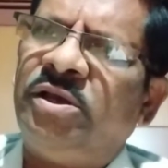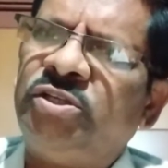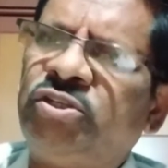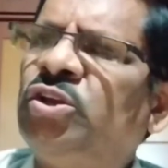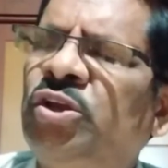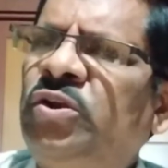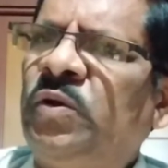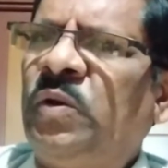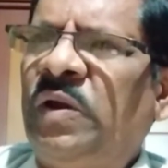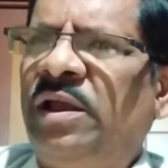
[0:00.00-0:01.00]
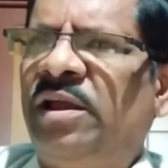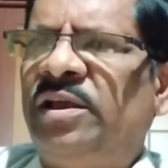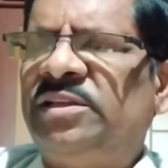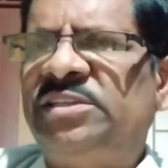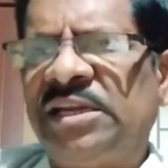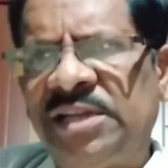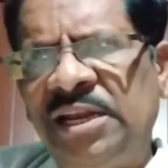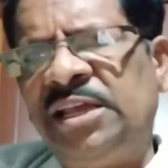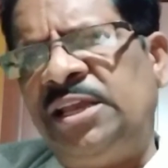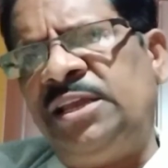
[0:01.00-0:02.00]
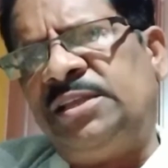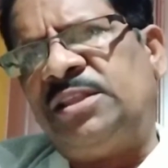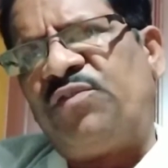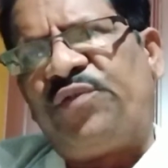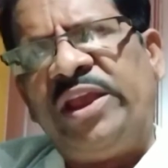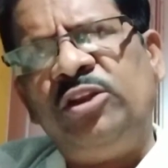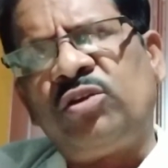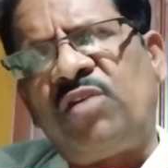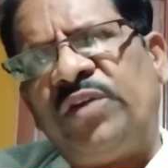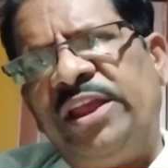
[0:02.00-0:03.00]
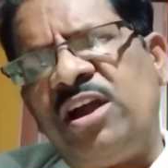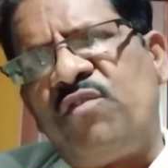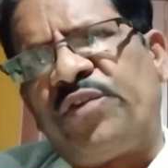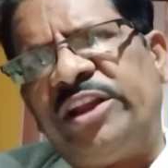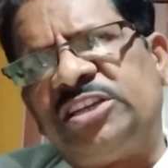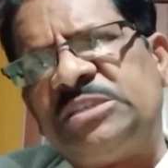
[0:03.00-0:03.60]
So, Generally, the failure of League of Nations